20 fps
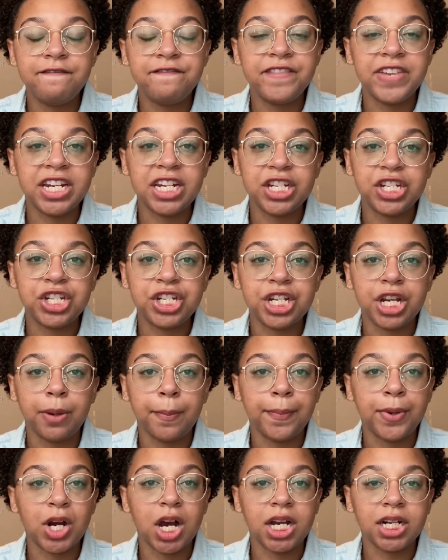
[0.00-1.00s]

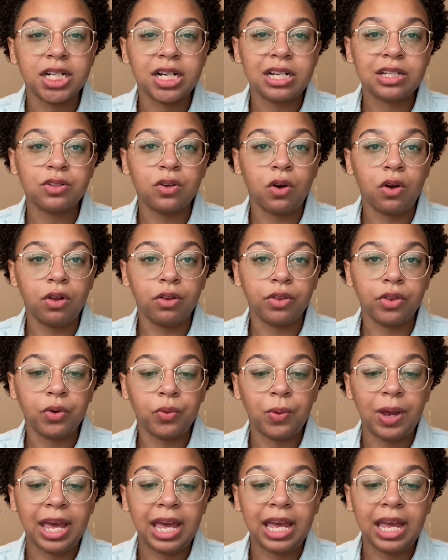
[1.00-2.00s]
finishing products all the
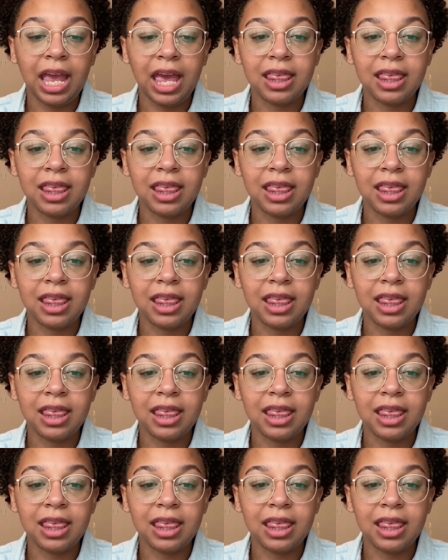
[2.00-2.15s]
way,